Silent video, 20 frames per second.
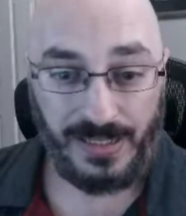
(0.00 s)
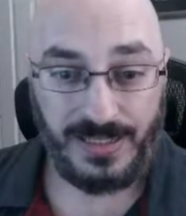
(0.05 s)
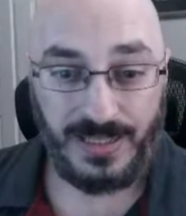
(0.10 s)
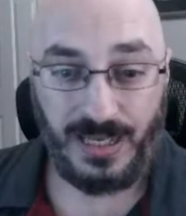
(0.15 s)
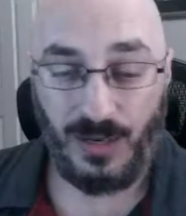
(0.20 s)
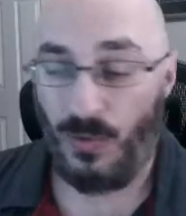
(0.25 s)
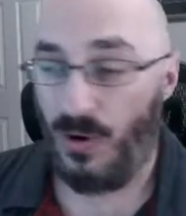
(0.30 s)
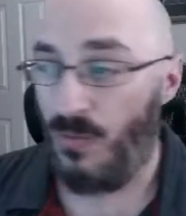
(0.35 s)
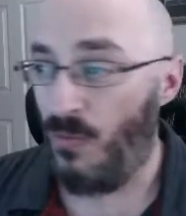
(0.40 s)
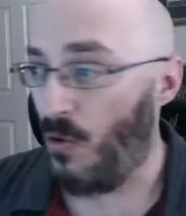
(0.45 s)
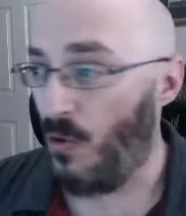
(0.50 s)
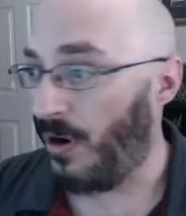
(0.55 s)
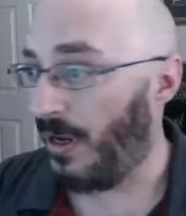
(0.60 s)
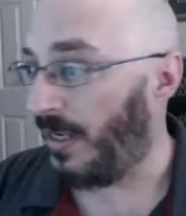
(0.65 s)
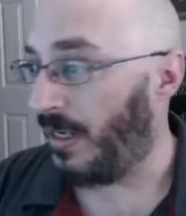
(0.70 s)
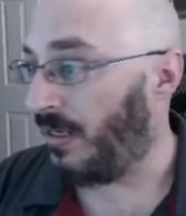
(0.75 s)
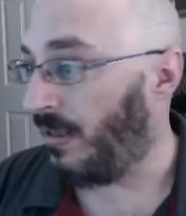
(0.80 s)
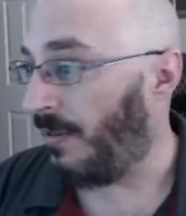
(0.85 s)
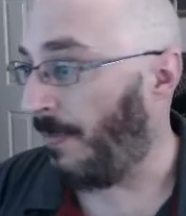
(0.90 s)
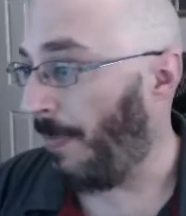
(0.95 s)
get one more
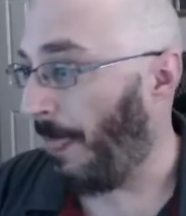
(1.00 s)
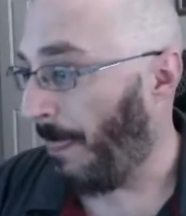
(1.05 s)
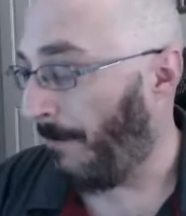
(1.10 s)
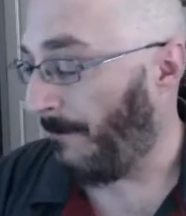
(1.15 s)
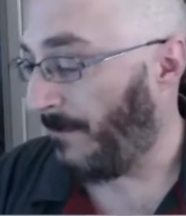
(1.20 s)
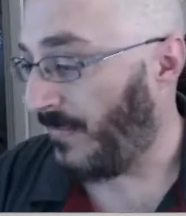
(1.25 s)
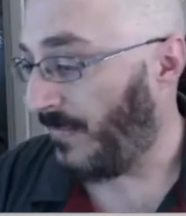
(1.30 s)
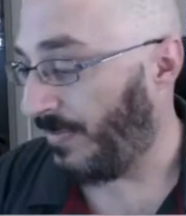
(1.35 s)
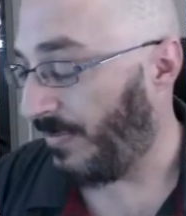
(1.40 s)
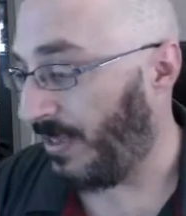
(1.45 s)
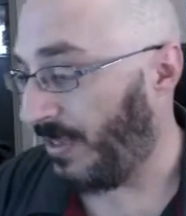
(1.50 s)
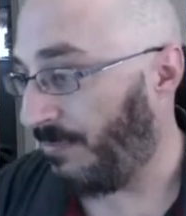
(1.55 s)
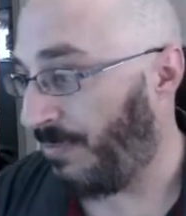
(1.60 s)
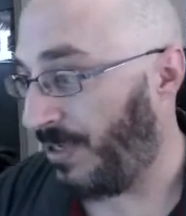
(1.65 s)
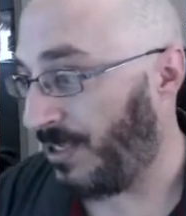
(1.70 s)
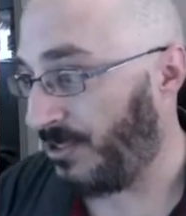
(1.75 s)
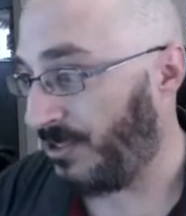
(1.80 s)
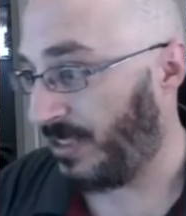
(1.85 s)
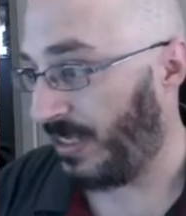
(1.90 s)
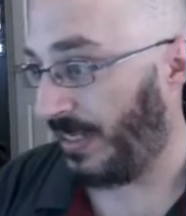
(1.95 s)
in.
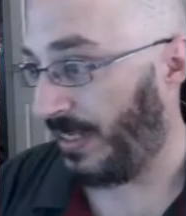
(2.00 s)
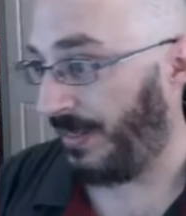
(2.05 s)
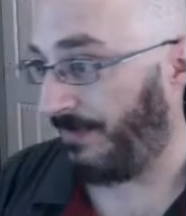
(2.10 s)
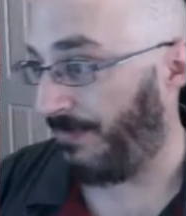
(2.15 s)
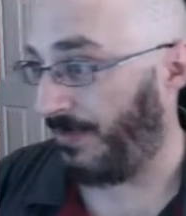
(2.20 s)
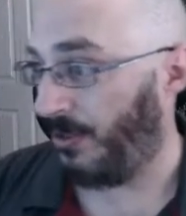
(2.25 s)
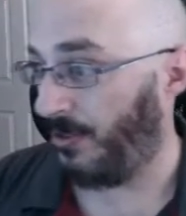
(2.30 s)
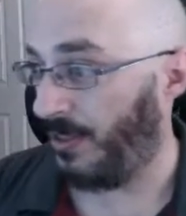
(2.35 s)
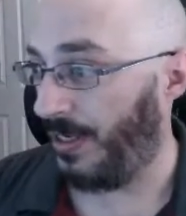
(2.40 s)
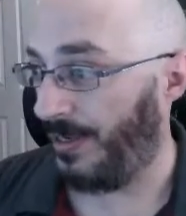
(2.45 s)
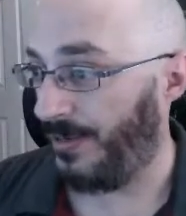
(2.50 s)
Puzzle time. Okay,